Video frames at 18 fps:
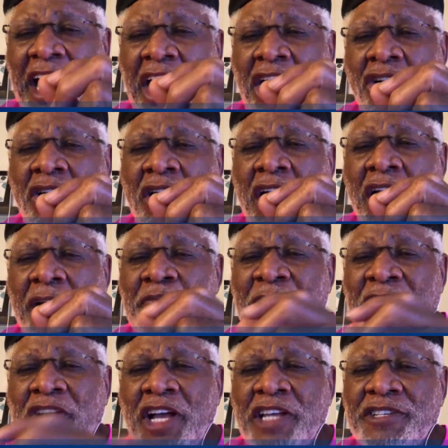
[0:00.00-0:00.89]
now,
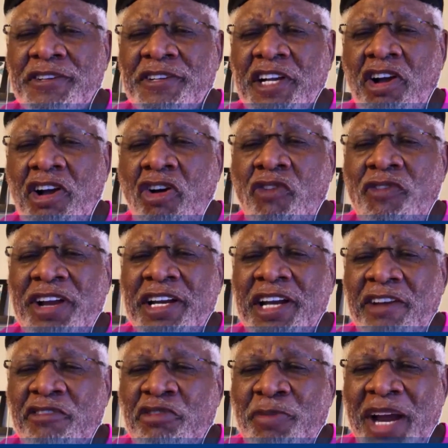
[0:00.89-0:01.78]
because of the COVID
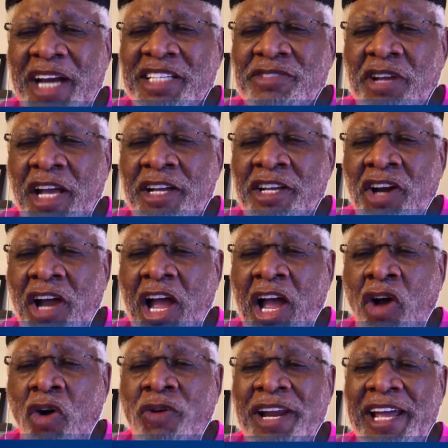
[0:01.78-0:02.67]
and everybody's, I
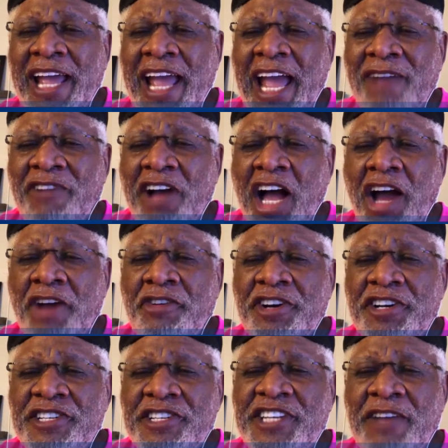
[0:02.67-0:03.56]
only have
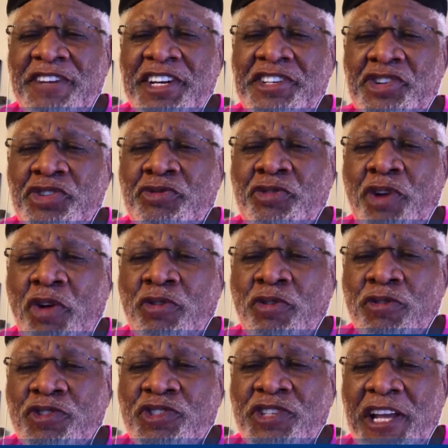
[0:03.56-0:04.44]
172
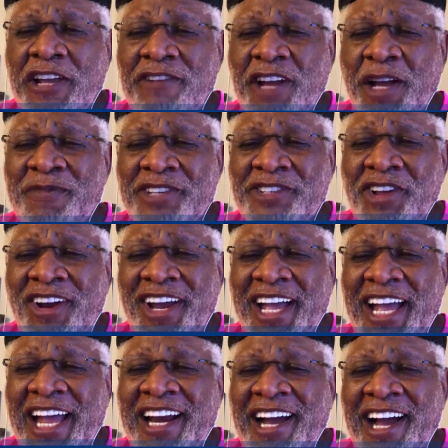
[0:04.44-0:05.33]
rolls saved up. That's all
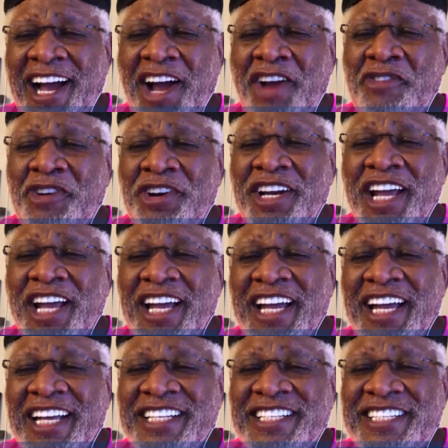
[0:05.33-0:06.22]
I got,
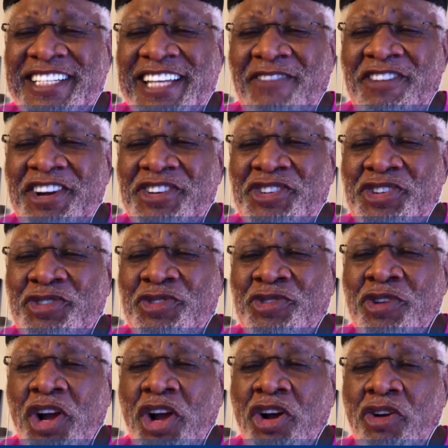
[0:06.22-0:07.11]

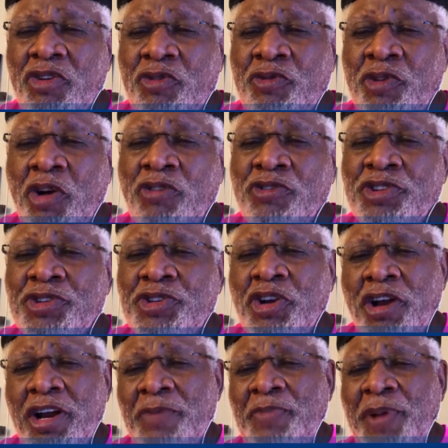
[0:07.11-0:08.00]
172 rolls of
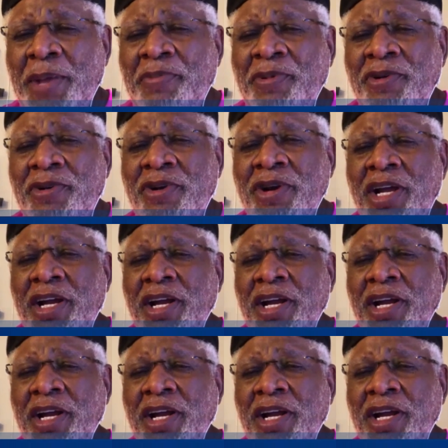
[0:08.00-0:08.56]
toilet paper.